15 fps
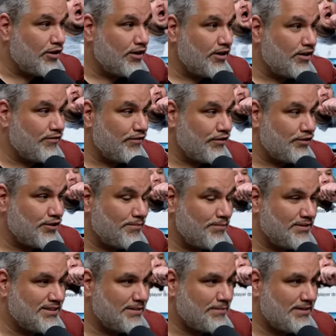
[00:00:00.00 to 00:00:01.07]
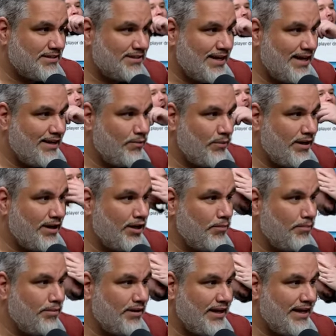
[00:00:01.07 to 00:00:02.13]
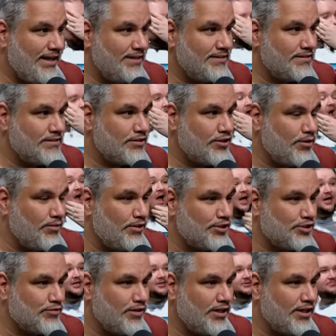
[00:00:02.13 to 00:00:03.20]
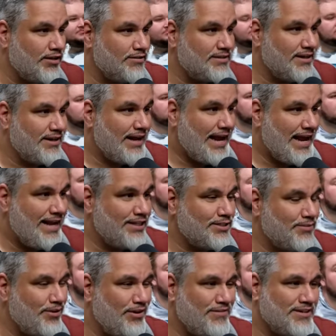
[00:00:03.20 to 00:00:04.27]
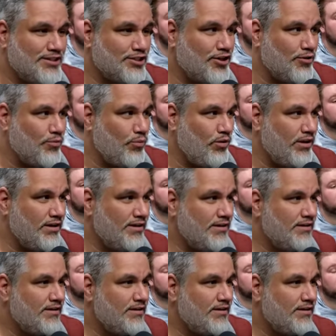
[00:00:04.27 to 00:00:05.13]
a card for the turn, puts us up to ten. We can go Plains. Coalition Relic goes down to eight, so we don't have to discard one.